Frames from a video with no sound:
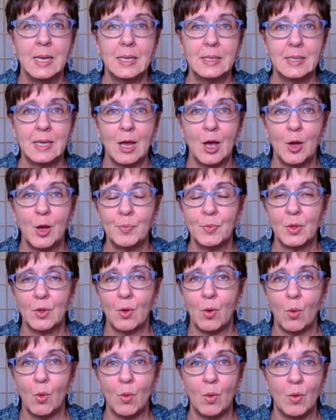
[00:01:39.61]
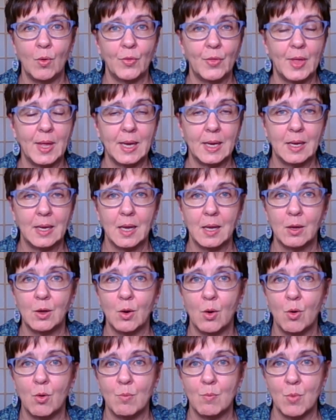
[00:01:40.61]
to help the whole thing
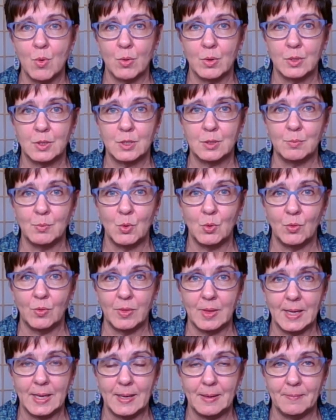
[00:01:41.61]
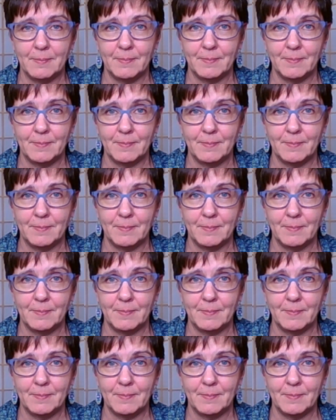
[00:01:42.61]
go more smoothly.